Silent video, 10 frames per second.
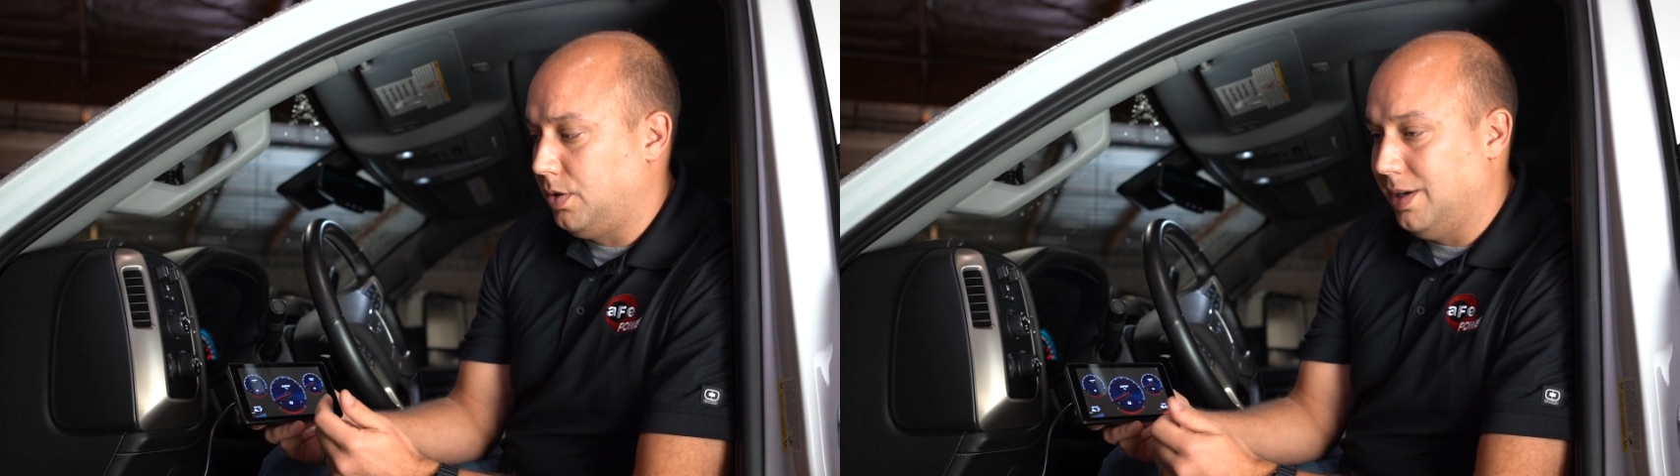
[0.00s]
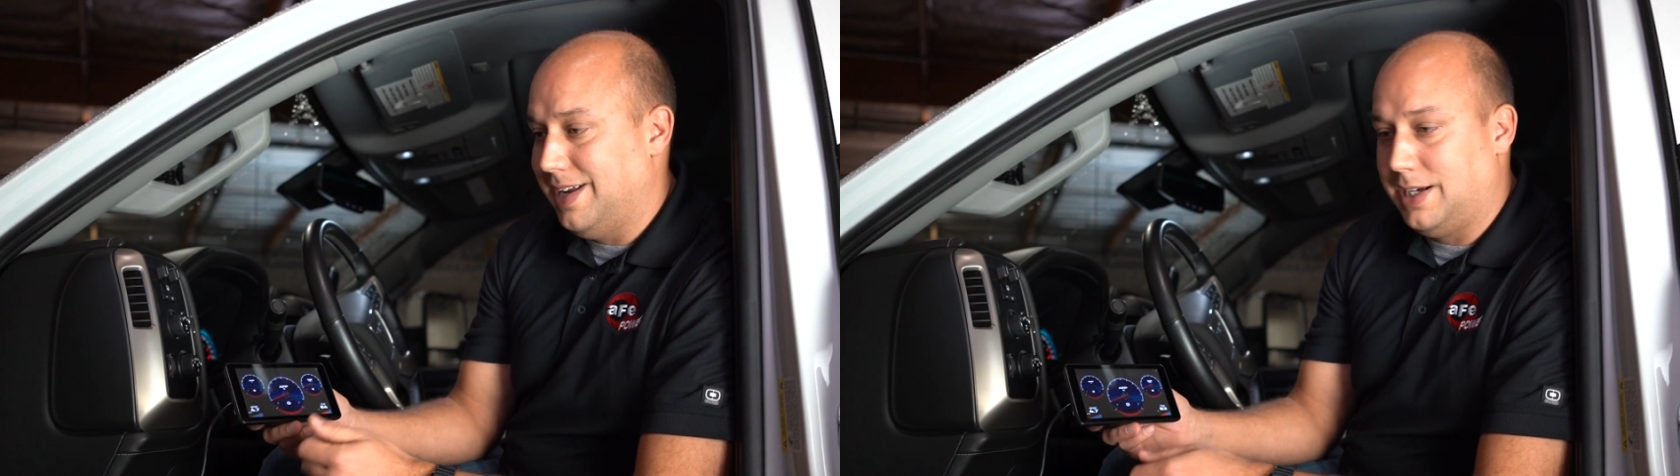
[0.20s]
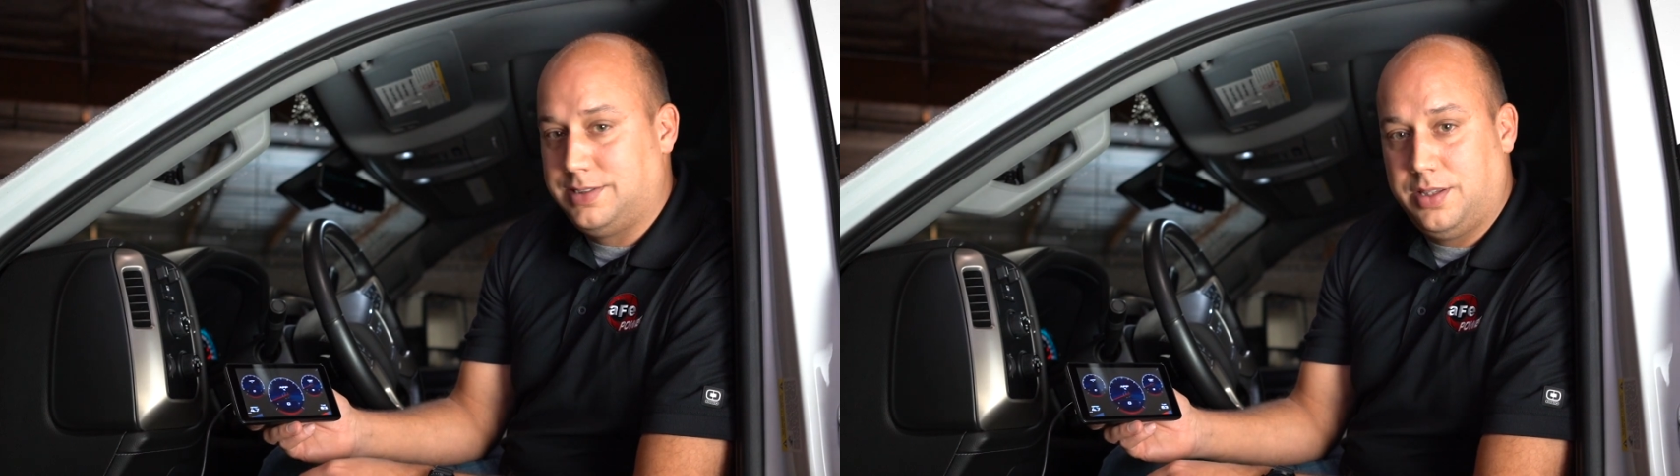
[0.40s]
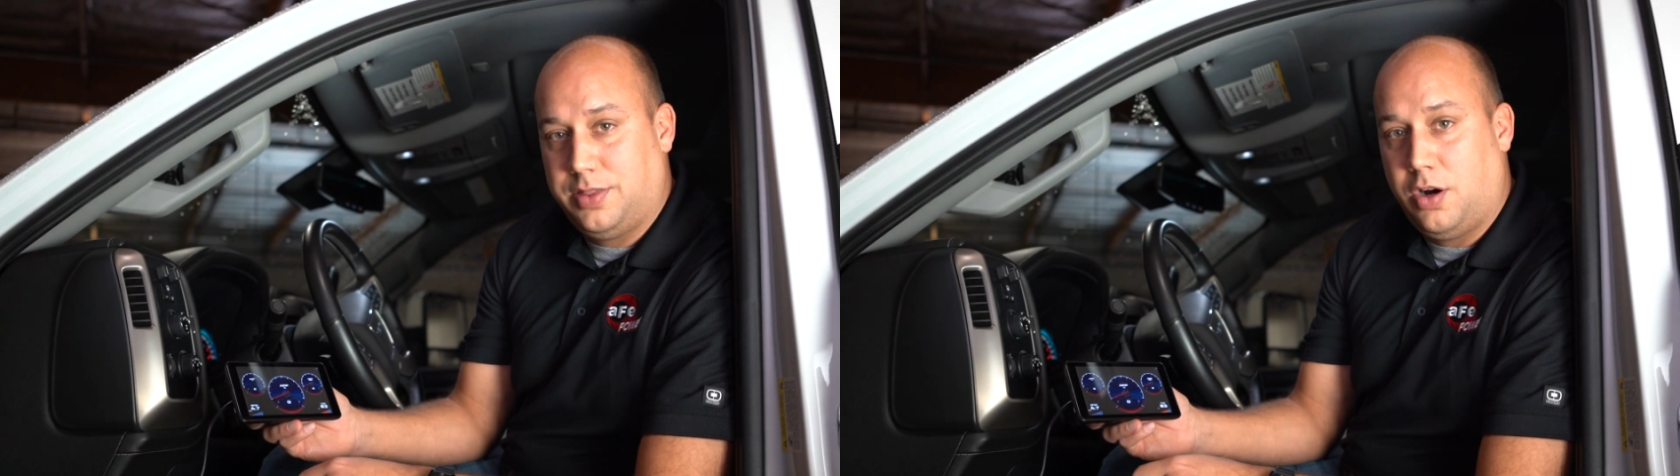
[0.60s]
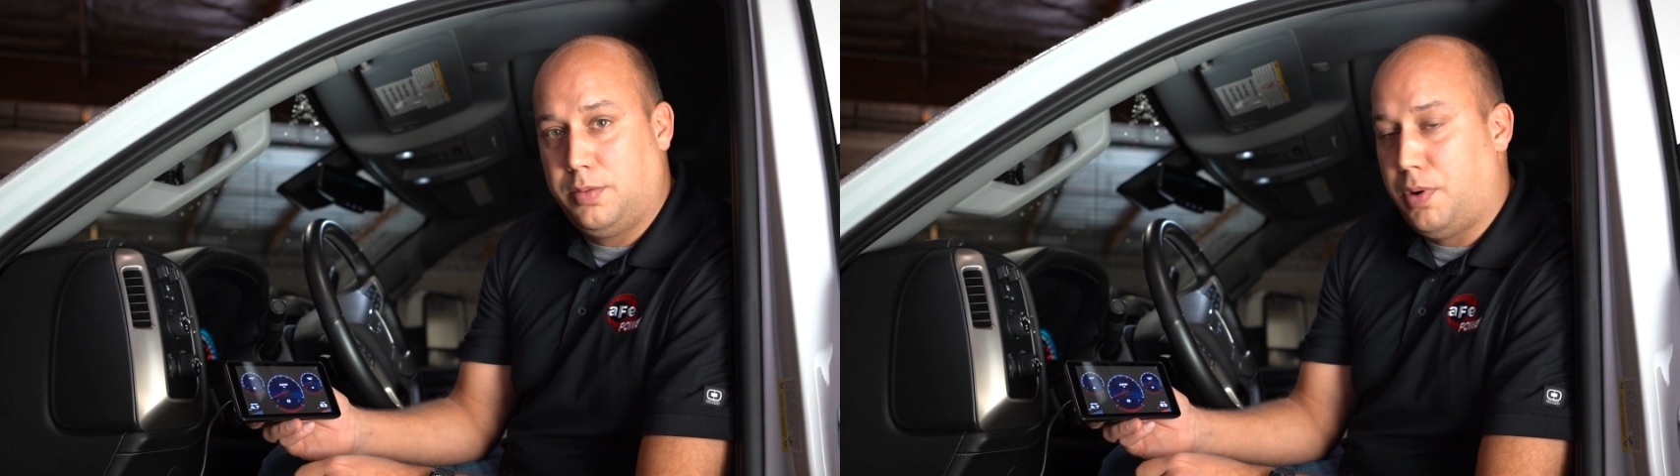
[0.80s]
connects to
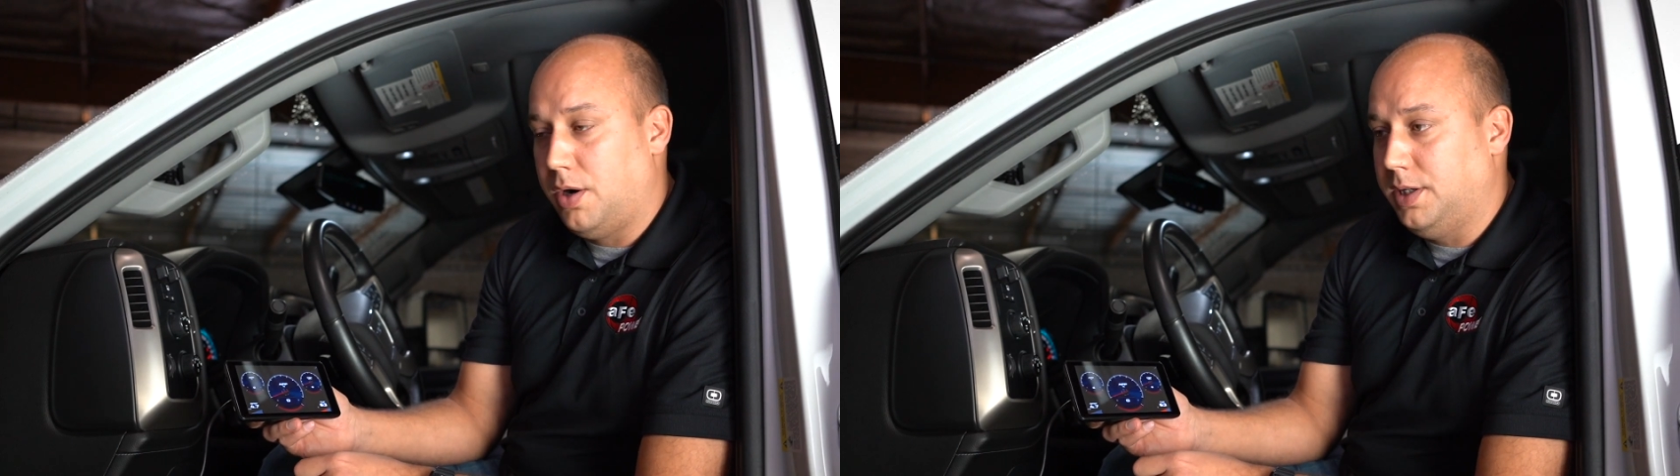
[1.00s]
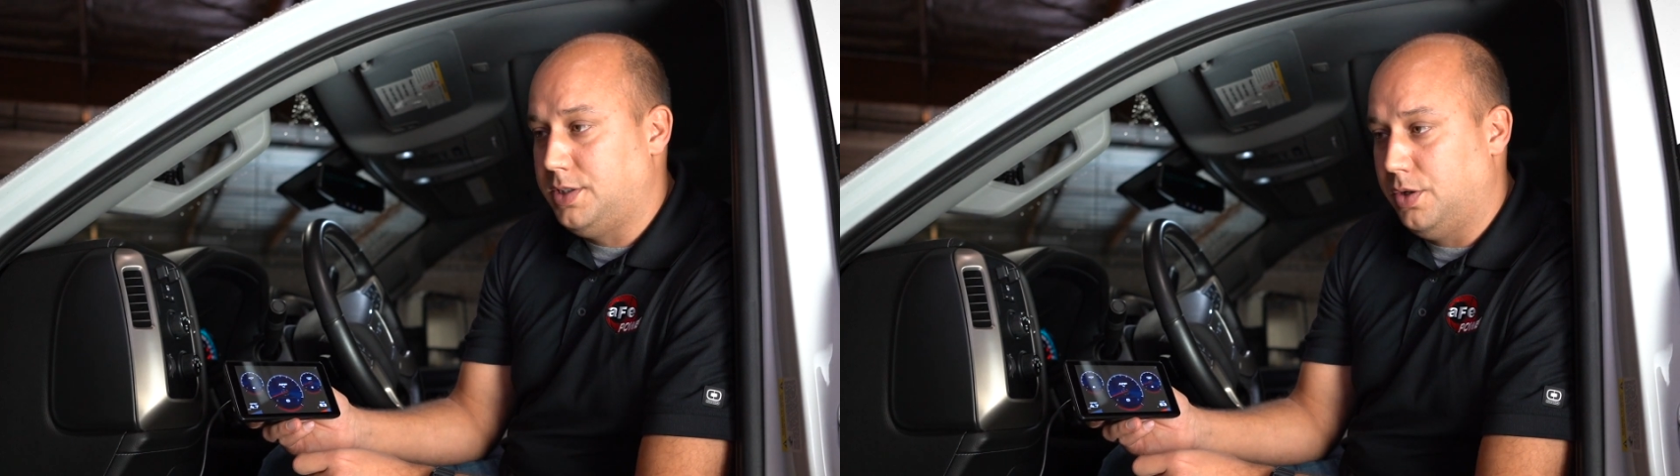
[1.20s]
third-party